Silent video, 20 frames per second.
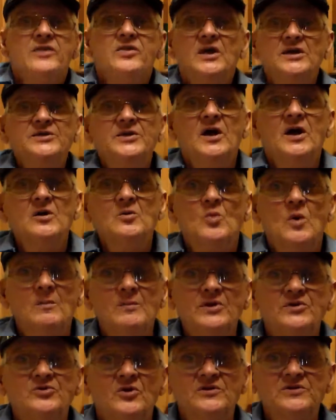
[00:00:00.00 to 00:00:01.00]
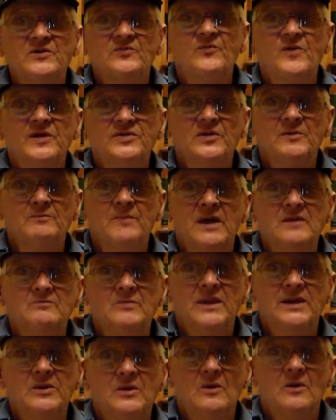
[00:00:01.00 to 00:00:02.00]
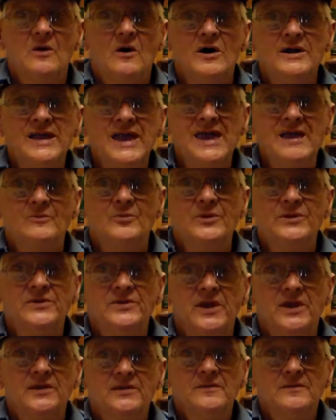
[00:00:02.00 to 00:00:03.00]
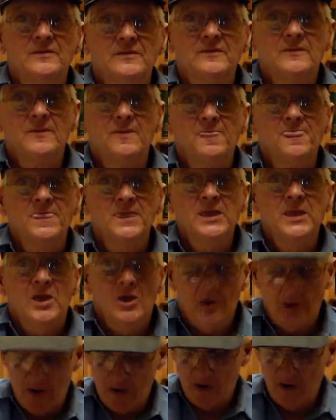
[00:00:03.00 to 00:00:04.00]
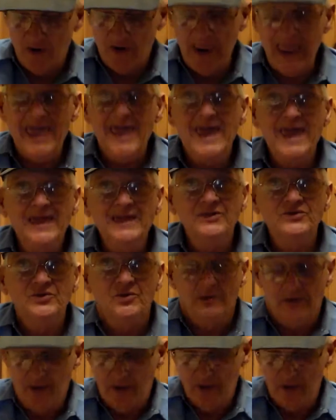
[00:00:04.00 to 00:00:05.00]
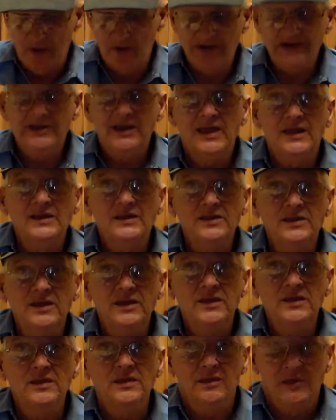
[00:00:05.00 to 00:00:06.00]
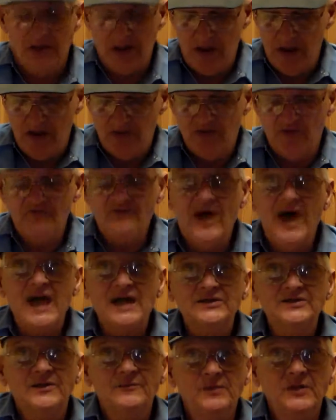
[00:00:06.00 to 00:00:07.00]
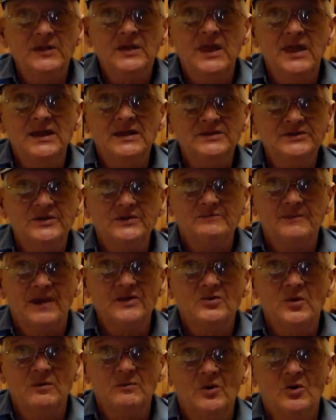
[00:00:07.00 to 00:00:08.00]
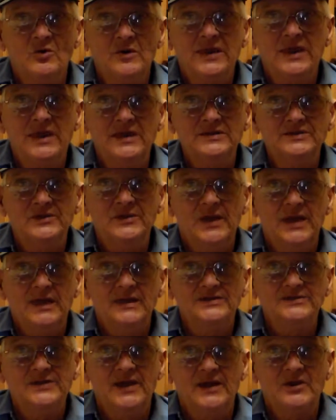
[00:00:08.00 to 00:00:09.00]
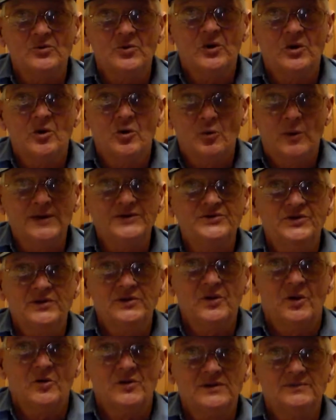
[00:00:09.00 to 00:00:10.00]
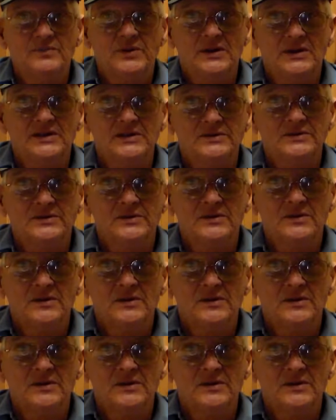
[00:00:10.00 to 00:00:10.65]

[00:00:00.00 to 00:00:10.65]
this young woman took the Fifth Amendment on everything. Her age, her identity, the facts of the case, my criminal case, etc., or what she told the police.